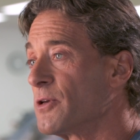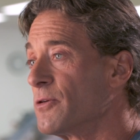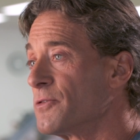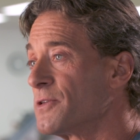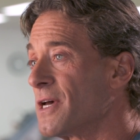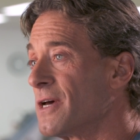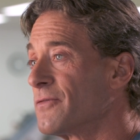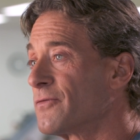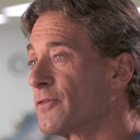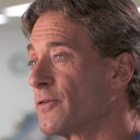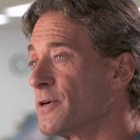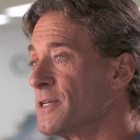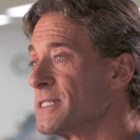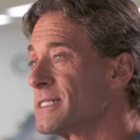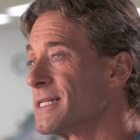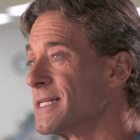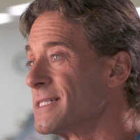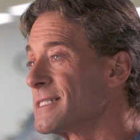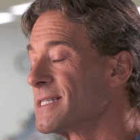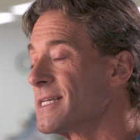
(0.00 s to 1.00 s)
Q10 for
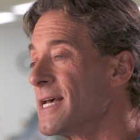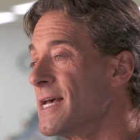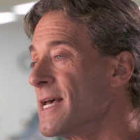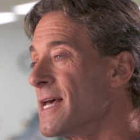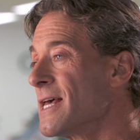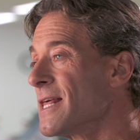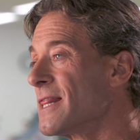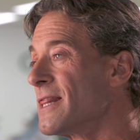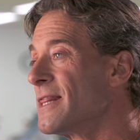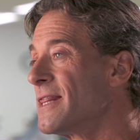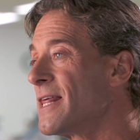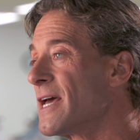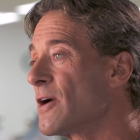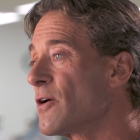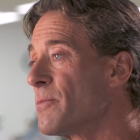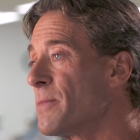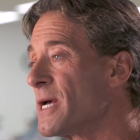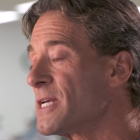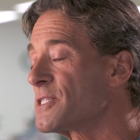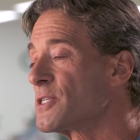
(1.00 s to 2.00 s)
instance, they
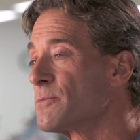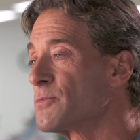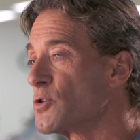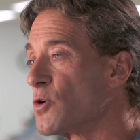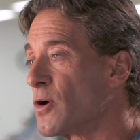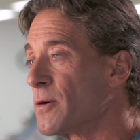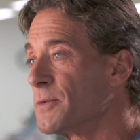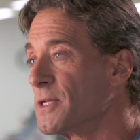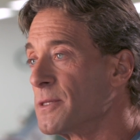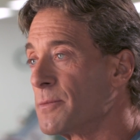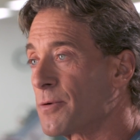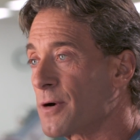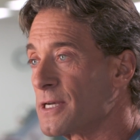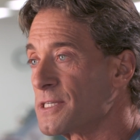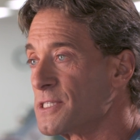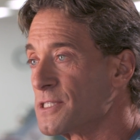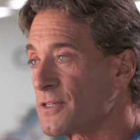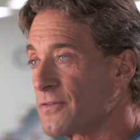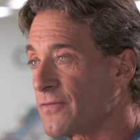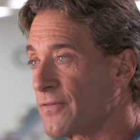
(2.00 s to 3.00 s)
are best absorbed in the
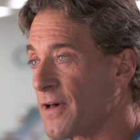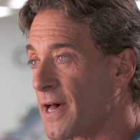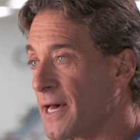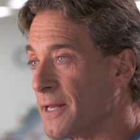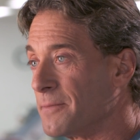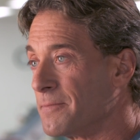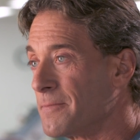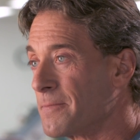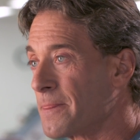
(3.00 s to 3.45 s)
presence of fat.